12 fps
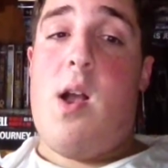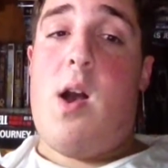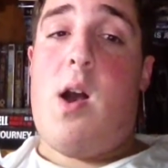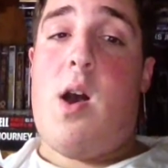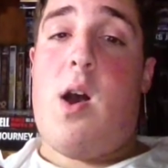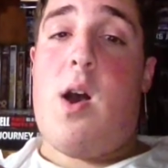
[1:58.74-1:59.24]

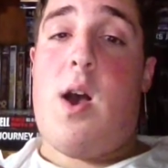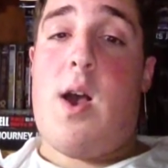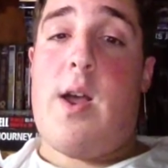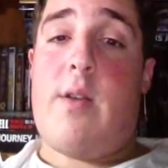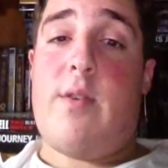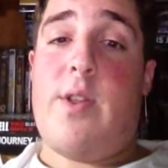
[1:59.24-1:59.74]

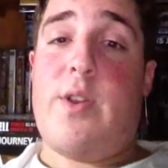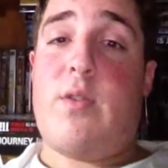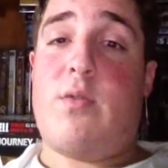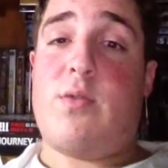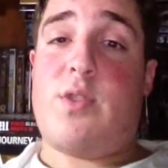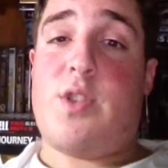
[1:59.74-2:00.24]
I really
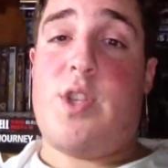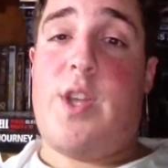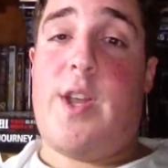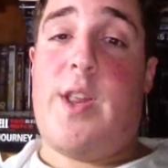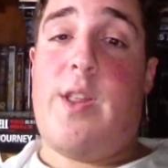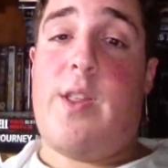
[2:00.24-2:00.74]
don't
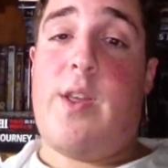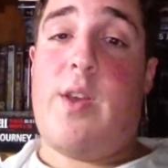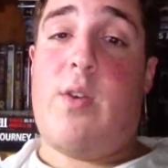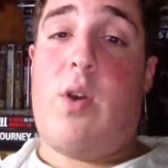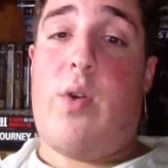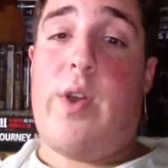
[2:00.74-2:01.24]
see
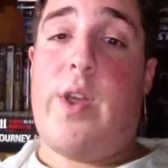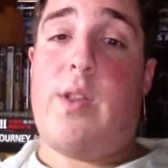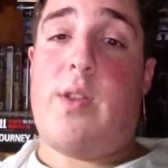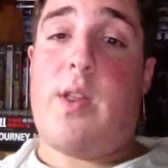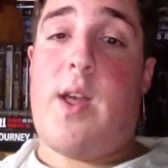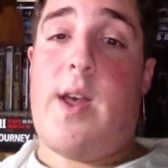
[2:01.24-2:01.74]
anything going
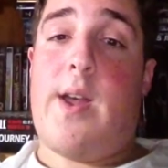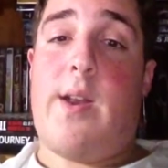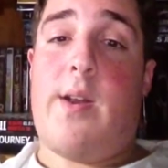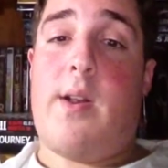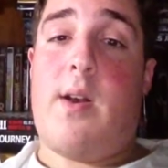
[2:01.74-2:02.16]
into that.